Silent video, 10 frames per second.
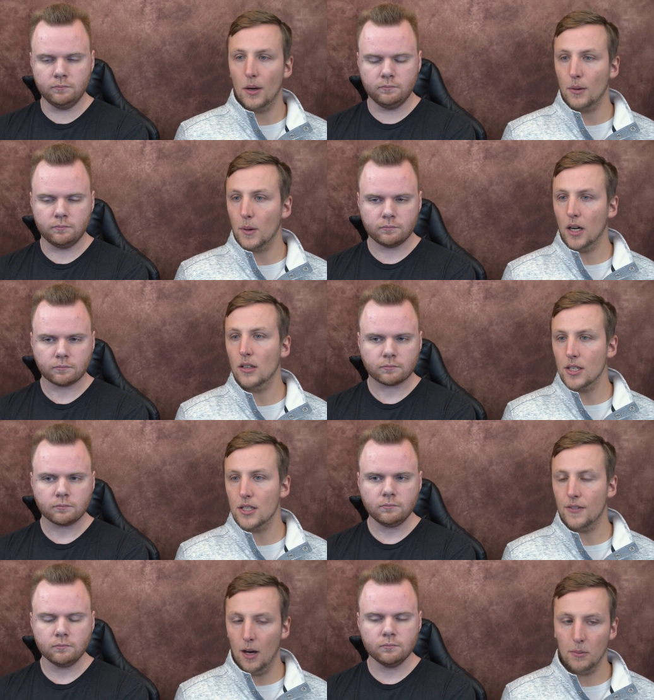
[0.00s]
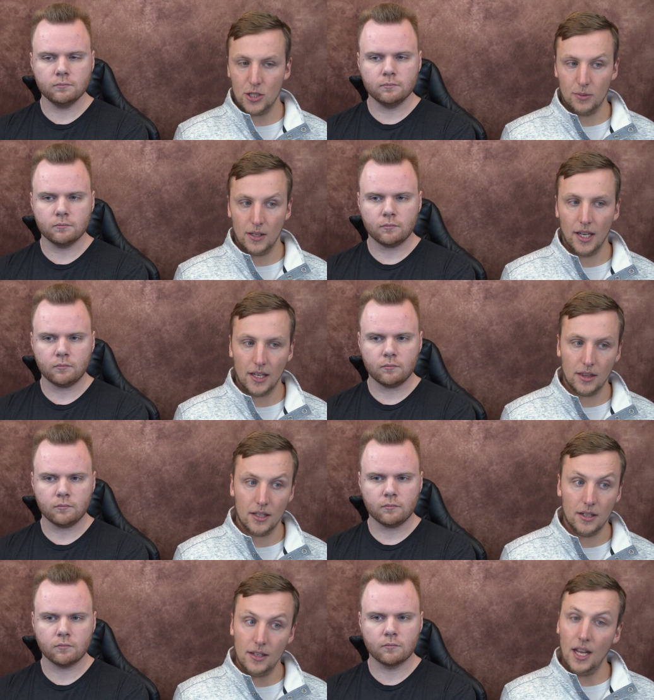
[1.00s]
Speaker 1: regardless of how much we like
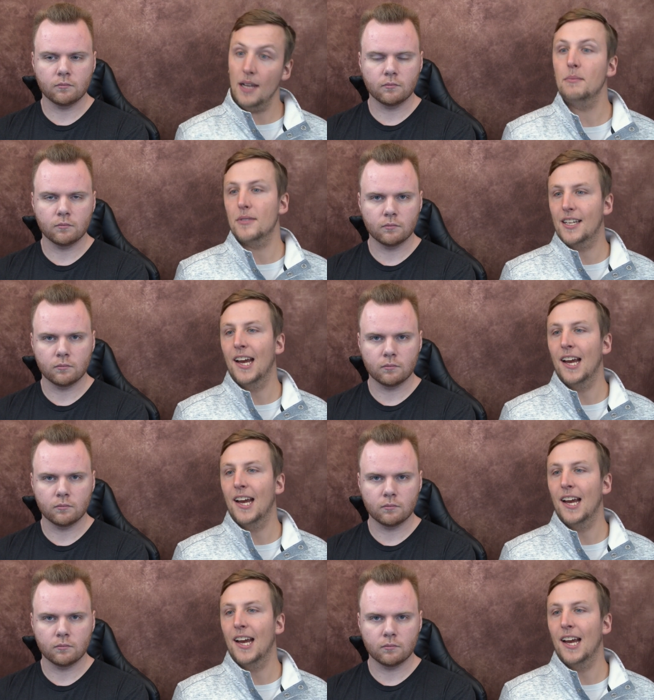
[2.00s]
the named